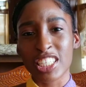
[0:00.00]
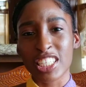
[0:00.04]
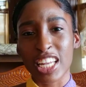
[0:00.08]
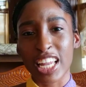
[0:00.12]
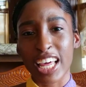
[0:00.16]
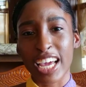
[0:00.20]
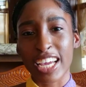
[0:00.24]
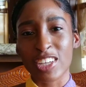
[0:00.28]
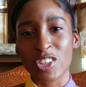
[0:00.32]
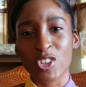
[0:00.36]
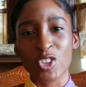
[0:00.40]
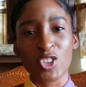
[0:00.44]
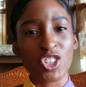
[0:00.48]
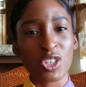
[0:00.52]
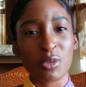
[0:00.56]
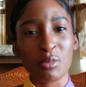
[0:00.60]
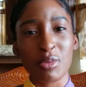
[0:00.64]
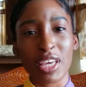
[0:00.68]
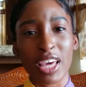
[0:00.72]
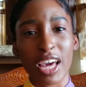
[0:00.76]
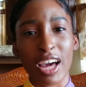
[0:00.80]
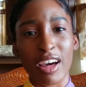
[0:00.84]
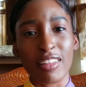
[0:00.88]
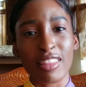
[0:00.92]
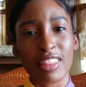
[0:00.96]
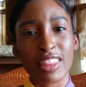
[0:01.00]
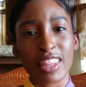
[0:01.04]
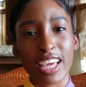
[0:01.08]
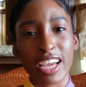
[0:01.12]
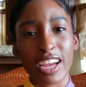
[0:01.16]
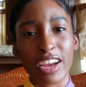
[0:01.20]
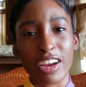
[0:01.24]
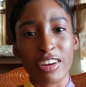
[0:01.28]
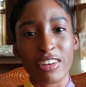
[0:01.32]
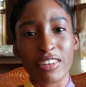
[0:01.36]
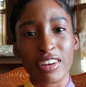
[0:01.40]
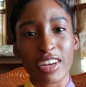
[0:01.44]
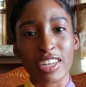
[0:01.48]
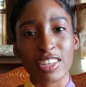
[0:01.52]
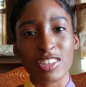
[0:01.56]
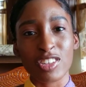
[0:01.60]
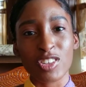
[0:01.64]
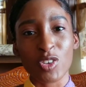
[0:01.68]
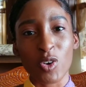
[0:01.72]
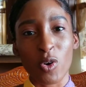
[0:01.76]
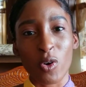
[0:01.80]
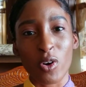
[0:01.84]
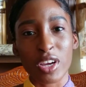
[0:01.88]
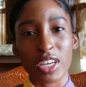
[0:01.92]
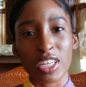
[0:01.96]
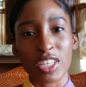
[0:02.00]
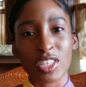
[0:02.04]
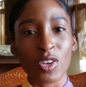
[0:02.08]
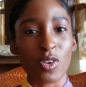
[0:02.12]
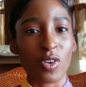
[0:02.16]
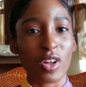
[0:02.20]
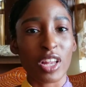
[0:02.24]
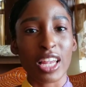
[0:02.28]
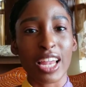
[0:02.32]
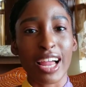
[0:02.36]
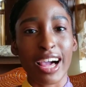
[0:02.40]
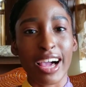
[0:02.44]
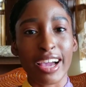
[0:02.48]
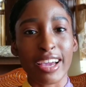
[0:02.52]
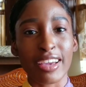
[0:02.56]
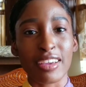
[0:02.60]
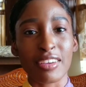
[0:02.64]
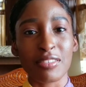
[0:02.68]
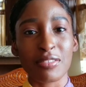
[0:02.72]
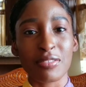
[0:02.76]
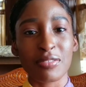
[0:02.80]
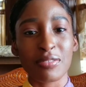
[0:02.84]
you should be out there enjoying your life.